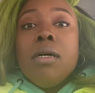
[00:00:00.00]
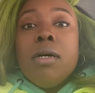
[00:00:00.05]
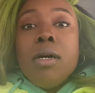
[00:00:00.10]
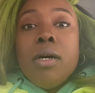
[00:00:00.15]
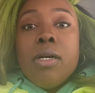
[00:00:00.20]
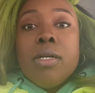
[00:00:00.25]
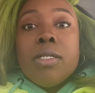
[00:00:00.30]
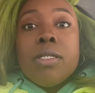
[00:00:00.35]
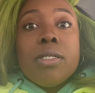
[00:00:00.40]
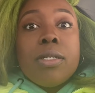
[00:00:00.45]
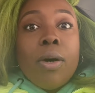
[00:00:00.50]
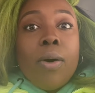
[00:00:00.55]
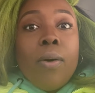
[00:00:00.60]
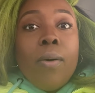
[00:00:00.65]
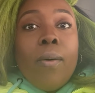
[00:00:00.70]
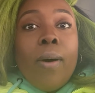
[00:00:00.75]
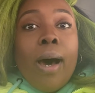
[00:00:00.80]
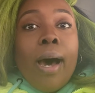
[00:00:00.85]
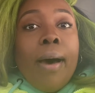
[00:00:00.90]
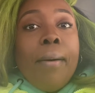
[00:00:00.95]

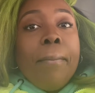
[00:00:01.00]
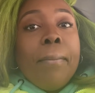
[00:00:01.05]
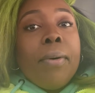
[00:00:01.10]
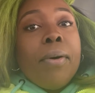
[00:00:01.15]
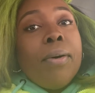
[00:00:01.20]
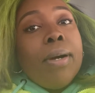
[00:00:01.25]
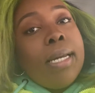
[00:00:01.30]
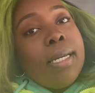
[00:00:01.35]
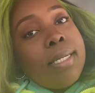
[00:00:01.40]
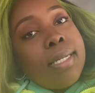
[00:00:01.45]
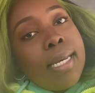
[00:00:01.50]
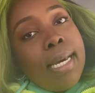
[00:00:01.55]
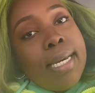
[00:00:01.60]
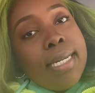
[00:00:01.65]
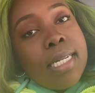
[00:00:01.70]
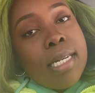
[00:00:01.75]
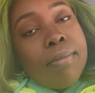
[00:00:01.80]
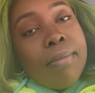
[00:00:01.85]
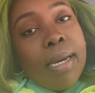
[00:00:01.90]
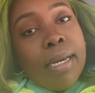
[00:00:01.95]
So I'm going to head
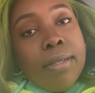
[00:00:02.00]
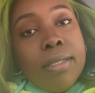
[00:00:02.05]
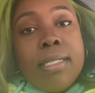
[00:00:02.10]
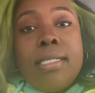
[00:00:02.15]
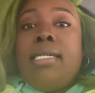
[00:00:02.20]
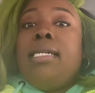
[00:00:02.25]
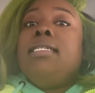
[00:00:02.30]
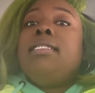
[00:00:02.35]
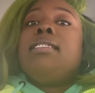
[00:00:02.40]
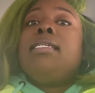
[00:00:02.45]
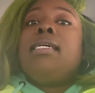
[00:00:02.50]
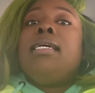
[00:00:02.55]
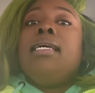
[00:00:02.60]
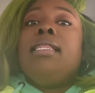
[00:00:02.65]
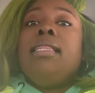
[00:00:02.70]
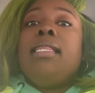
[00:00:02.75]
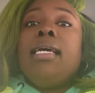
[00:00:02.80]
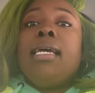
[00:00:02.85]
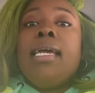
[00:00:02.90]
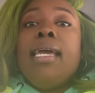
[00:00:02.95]
to Michael's now to get
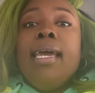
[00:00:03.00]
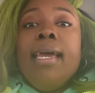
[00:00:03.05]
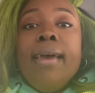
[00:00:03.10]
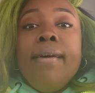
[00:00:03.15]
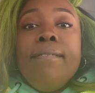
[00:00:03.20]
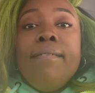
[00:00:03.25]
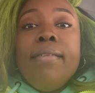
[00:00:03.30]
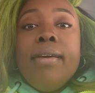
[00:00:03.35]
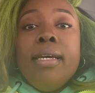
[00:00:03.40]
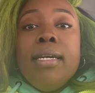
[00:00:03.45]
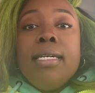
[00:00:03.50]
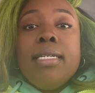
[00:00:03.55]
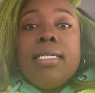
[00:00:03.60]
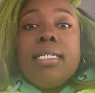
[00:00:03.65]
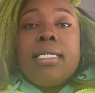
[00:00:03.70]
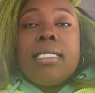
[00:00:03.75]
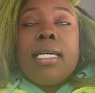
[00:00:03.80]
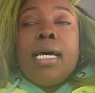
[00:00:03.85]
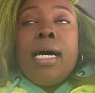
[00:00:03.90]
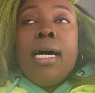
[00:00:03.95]
the
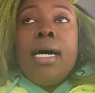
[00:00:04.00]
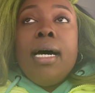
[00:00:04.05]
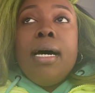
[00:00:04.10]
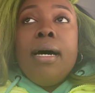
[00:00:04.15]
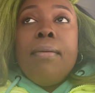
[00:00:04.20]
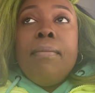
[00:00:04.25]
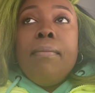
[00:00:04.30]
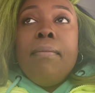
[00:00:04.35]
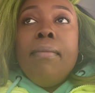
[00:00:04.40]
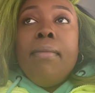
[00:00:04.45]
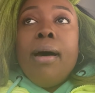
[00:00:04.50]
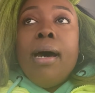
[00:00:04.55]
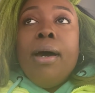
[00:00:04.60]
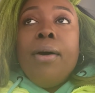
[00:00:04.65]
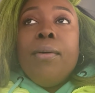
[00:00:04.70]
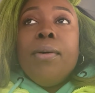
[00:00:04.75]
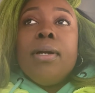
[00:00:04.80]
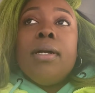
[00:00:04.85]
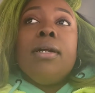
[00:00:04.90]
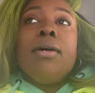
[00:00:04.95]
canvas. I
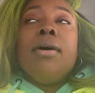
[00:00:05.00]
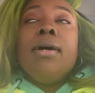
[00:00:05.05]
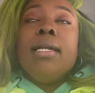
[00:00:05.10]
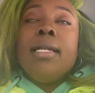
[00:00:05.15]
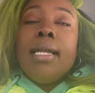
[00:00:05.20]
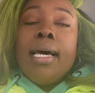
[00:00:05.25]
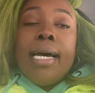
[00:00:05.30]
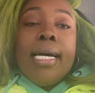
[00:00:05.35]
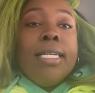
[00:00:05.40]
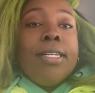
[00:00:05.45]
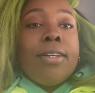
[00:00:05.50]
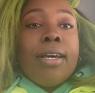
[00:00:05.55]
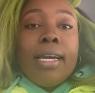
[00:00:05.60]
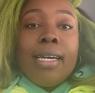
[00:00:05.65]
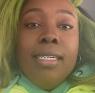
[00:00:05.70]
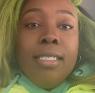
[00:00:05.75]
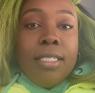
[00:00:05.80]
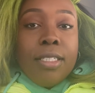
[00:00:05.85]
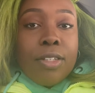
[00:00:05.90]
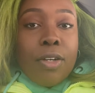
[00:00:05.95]
ordered it online so I
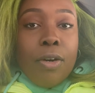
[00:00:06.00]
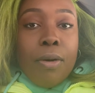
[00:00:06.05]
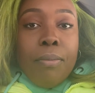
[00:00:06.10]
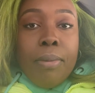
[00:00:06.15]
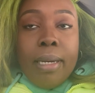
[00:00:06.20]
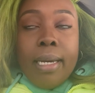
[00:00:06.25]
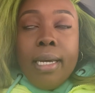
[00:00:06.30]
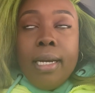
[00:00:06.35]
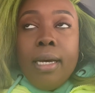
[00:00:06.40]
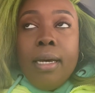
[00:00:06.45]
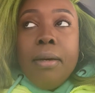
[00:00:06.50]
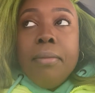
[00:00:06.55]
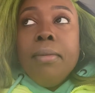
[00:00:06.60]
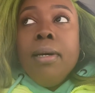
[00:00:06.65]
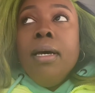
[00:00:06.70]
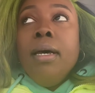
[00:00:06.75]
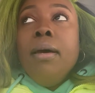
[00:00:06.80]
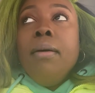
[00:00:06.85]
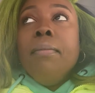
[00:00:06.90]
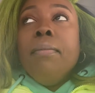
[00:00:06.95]
can just go and pick it up,
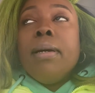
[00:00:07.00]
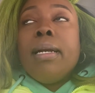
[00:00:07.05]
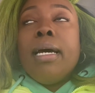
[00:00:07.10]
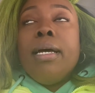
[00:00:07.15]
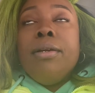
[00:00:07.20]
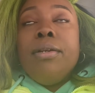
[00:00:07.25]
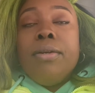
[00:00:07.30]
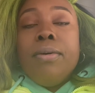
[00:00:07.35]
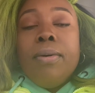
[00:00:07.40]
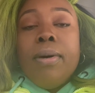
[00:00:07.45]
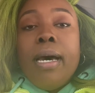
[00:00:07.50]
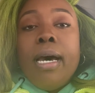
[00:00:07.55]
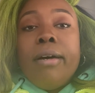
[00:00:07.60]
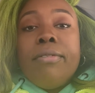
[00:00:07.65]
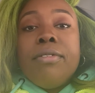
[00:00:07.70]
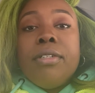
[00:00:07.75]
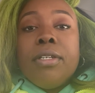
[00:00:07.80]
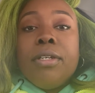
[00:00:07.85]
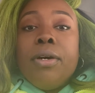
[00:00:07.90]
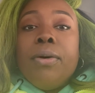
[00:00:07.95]
but I do have
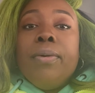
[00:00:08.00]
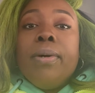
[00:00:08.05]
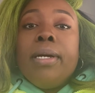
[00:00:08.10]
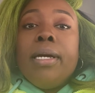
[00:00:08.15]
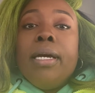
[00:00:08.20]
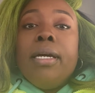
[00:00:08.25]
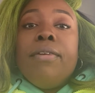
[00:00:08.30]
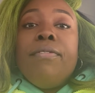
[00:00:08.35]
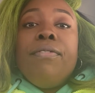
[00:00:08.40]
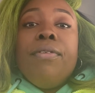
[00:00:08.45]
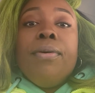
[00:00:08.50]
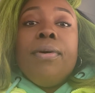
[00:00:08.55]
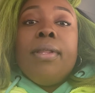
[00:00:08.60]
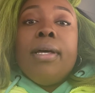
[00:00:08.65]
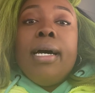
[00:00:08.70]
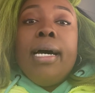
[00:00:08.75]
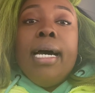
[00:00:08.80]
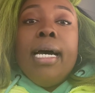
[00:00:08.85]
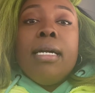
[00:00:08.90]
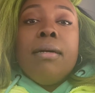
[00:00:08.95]
to go and get a few other
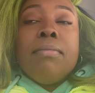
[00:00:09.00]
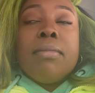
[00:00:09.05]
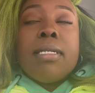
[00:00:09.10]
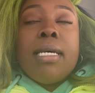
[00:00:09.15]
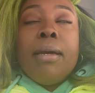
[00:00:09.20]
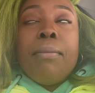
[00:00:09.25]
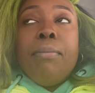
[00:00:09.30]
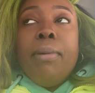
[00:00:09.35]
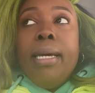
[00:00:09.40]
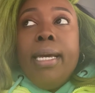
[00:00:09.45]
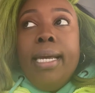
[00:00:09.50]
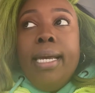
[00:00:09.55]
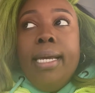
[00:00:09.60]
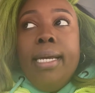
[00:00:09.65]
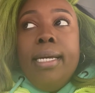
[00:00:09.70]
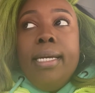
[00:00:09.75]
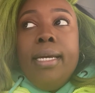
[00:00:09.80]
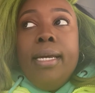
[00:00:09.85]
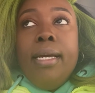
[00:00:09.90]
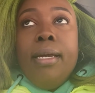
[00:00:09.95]
items like
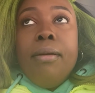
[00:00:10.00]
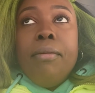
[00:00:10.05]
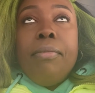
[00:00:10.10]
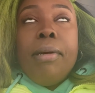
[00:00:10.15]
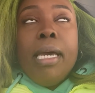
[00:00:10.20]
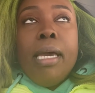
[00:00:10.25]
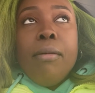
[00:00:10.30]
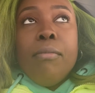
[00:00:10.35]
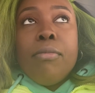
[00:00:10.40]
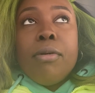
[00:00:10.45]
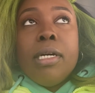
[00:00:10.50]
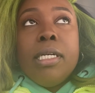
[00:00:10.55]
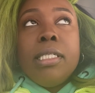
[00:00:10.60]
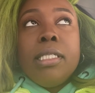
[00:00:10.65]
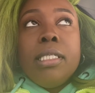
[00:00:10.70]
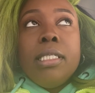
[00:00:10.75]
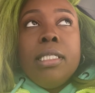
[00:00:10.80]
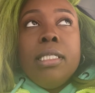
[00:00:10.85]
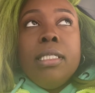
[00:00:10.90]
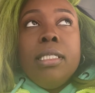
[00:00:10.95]
paint
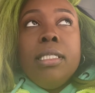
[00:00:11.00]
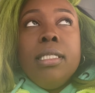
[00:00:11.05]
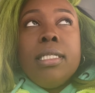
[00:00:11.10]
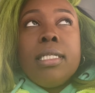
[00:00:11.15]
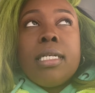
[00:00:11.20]
brushes,